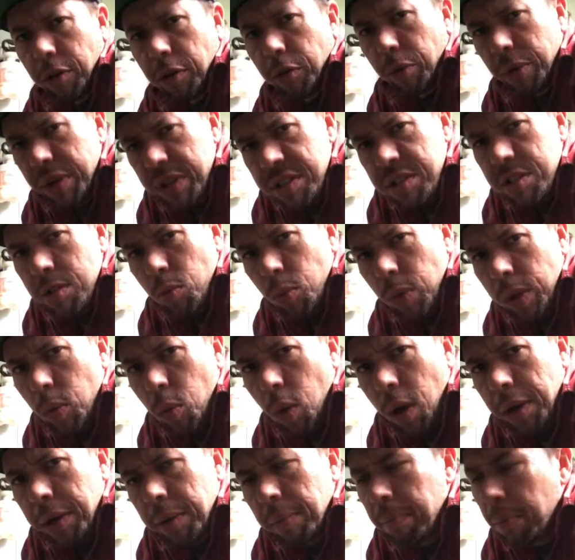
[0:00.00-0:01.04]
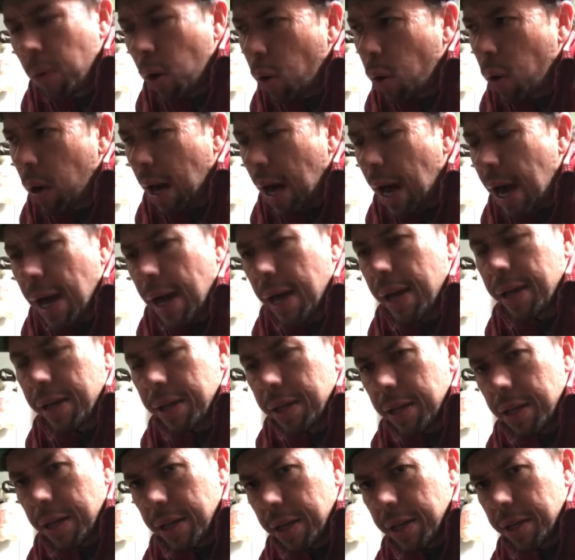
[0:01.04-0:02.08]
the reason we want to mow
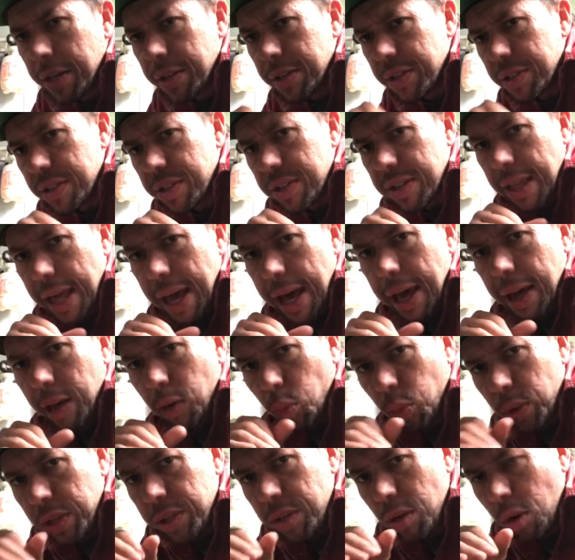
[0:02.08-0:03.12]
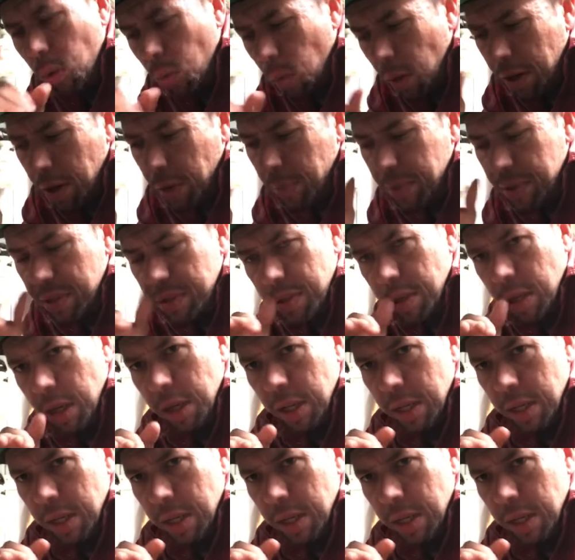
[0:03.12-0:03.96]
high is that we don't want to be